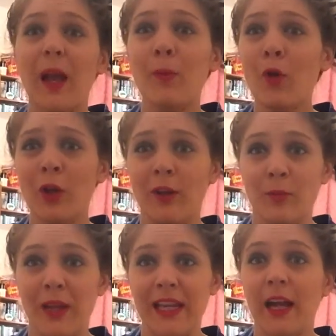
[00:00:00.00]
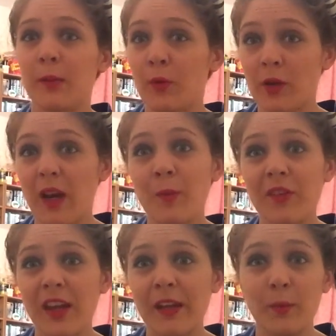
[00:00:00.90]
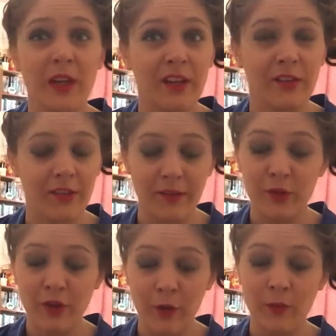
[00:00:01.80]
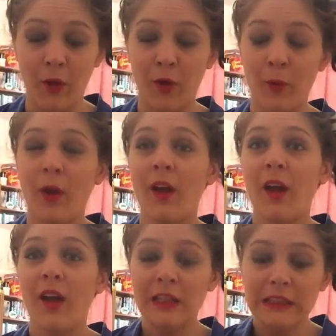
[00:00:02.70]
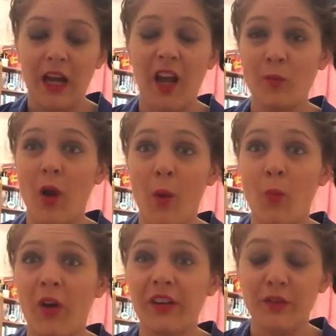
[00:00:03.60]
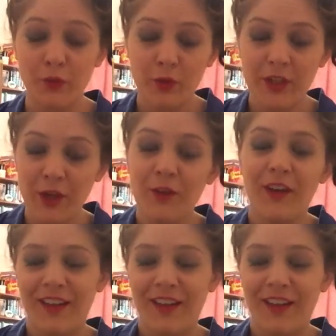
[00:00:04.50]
I'm not going to explain how you put on a lipstick because if you don't know, I'm, I'm worried for you.